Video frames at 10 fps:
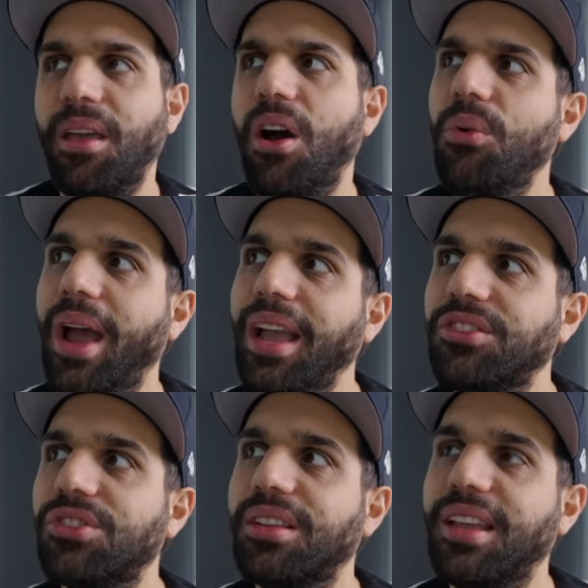Oh,
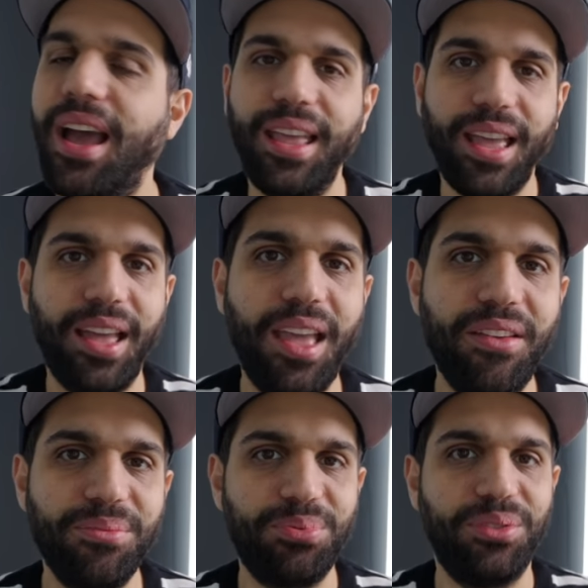actually, I, I
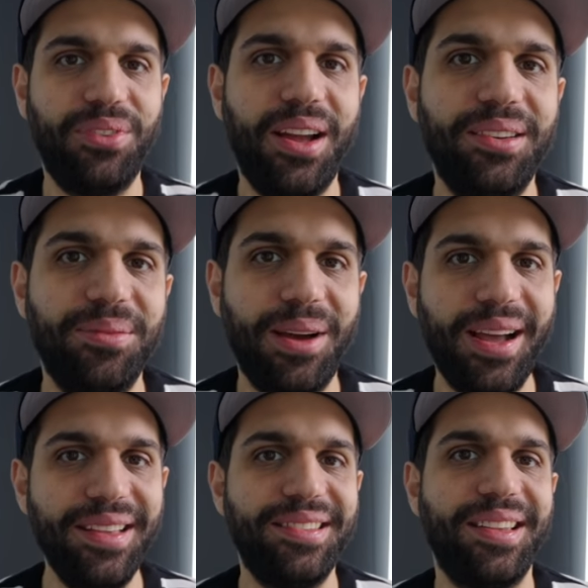haven't provided
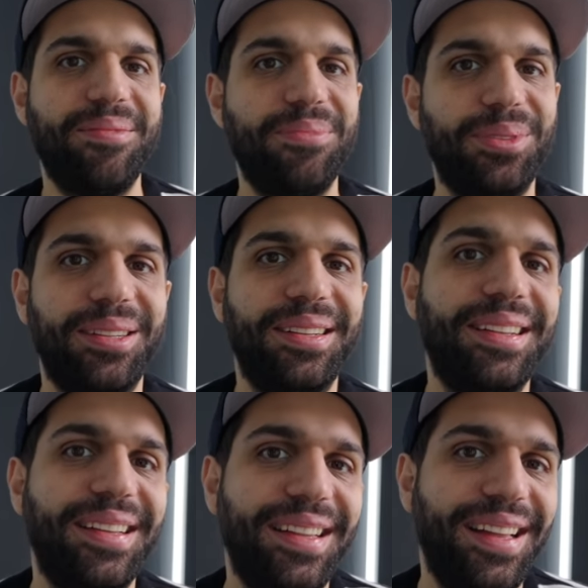my sample.
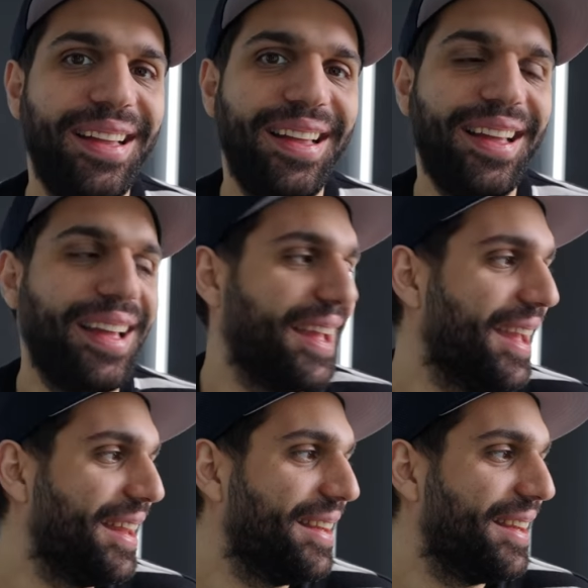
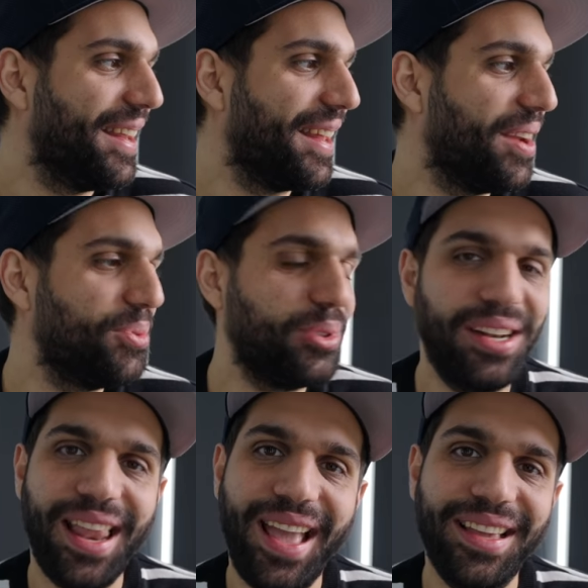And and we're
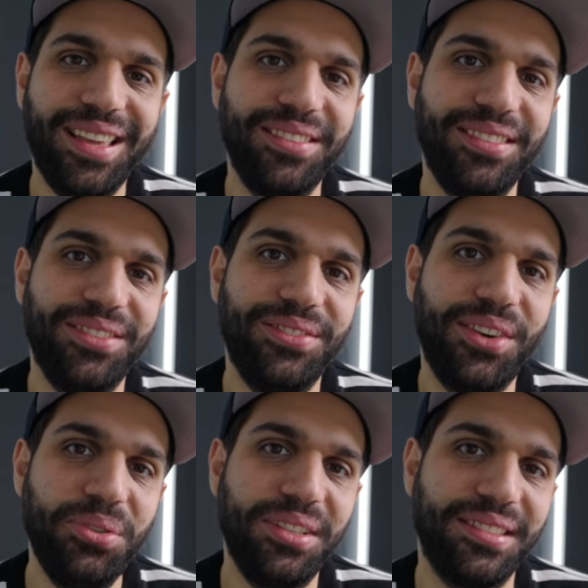lacking
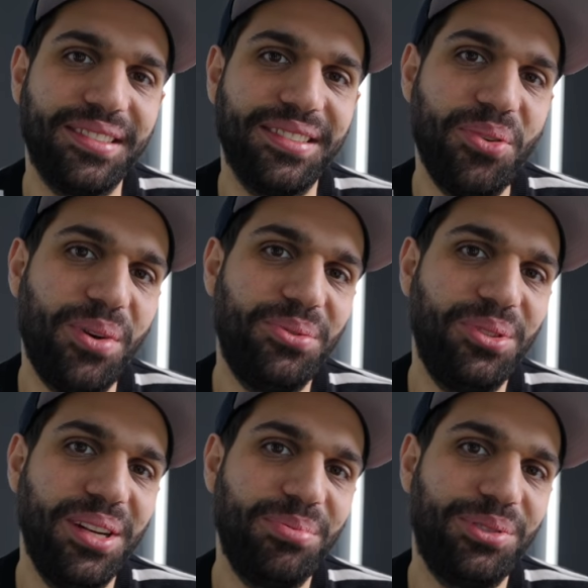vocals. No one
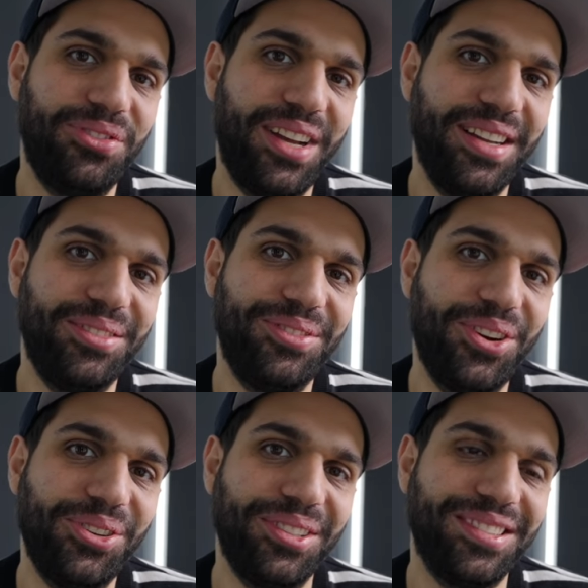really provided
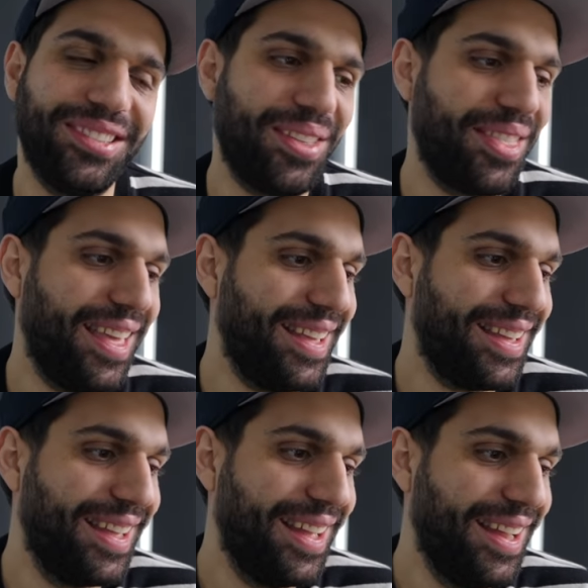vocals. I
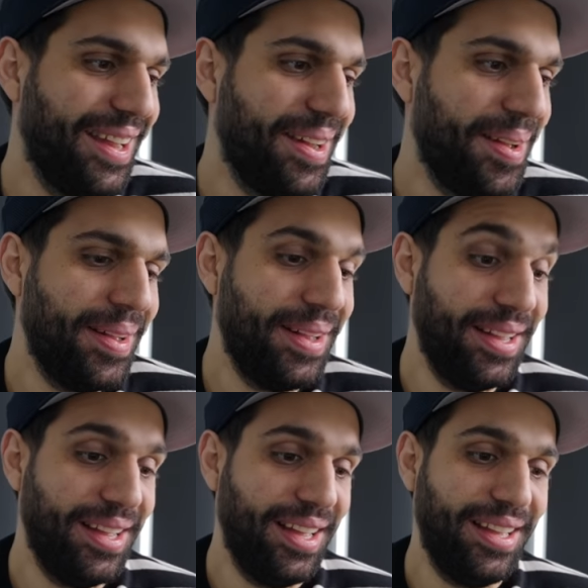think
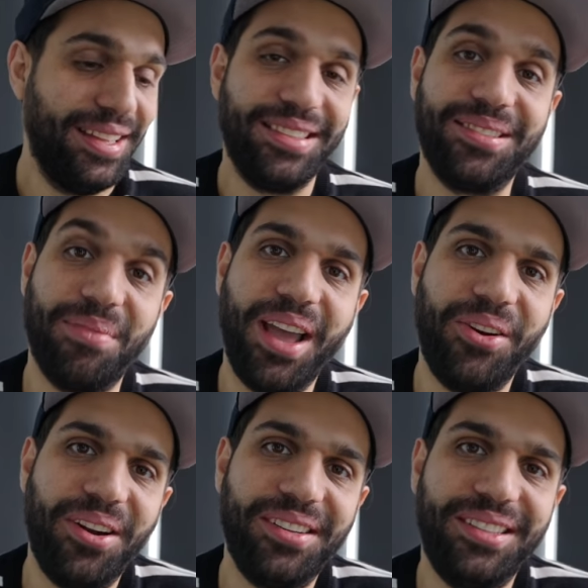it's my
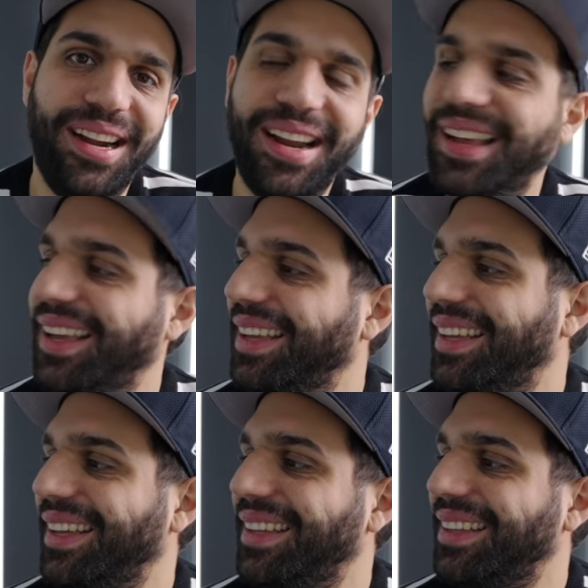honor
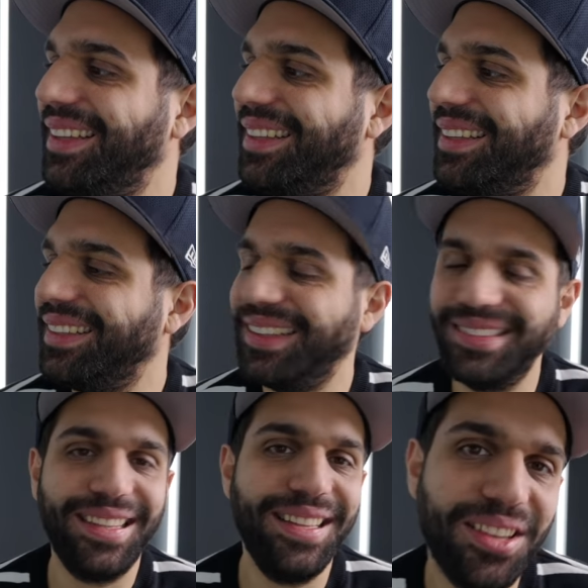
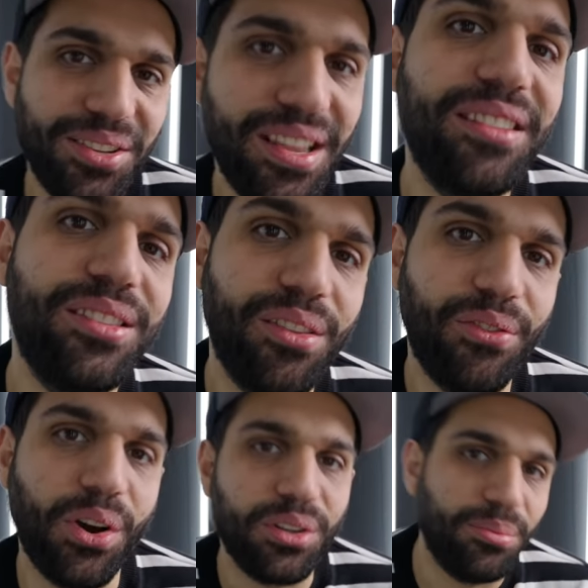Let's let's go down to the
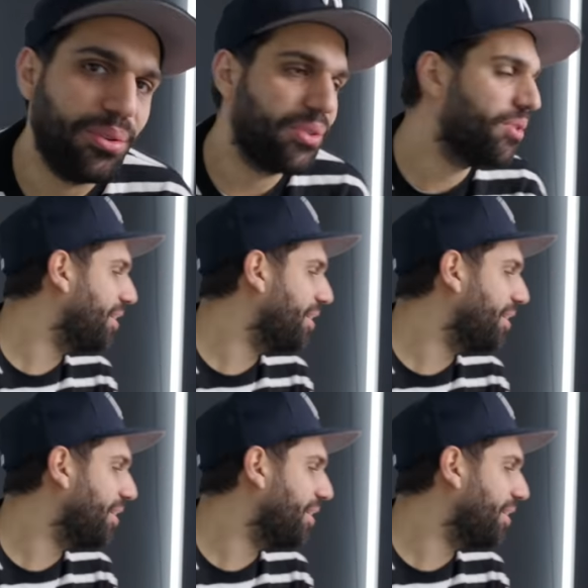vocal booth.